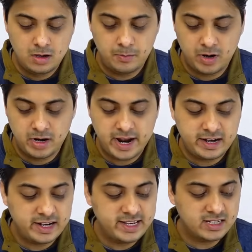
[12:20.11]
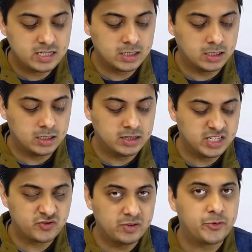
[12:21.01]
but at least uh,
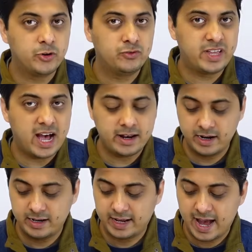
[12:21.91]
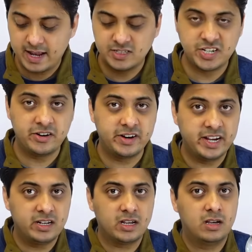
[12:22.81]
this will prove that it can
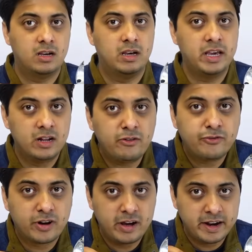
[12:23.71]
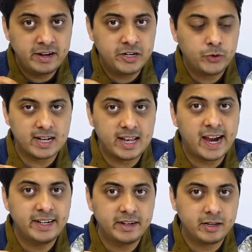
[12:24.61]
generate uh, enough current to
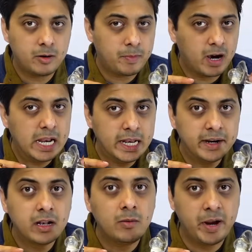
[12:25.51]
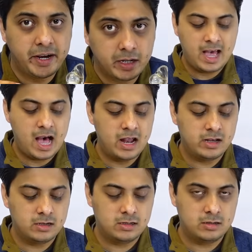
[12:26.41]
light it up a little bit and
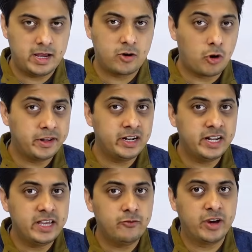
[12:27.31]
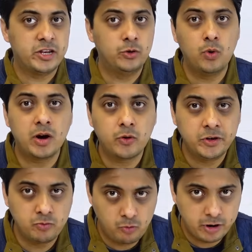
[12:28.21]
uh, accordingly when you are
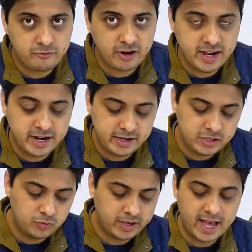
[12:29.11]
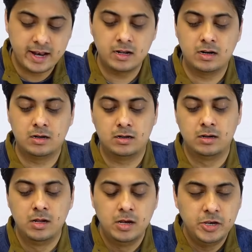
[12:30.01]
going to modify it you can
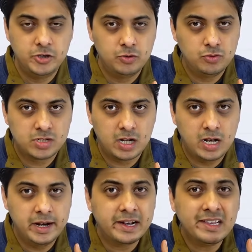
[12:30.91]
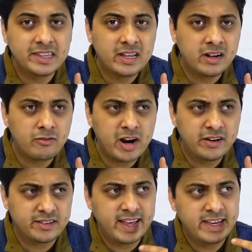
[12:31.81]
uh, use a little thinner
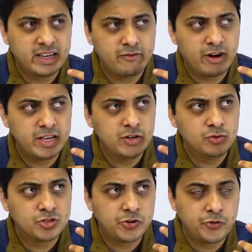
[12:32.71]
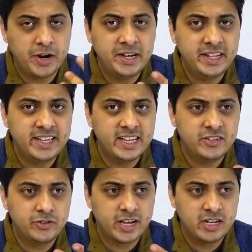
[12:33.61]
wires like if I used 20 gauge
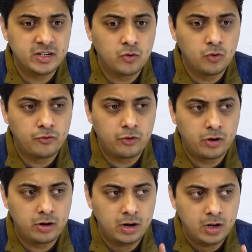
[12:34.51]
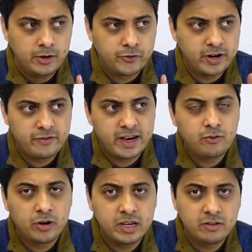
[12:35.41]
you can go for 25
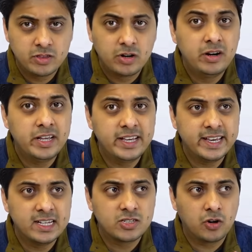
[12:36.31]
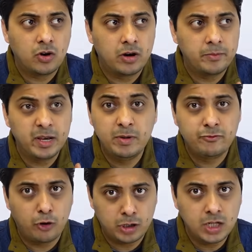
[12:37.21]
or even 30 gauge or maybe
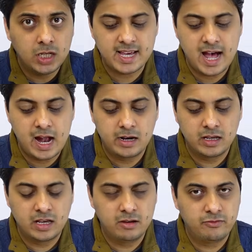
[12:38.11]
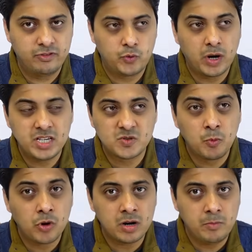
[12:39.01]
40 and give twice
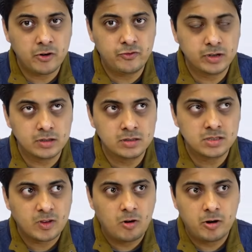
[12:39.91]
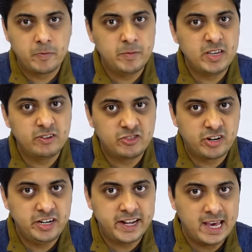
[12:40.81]
more number of turns or maybe even
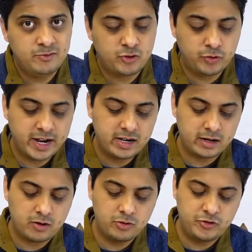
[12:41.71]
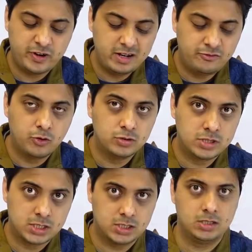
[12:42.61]
three times to get around 12 volts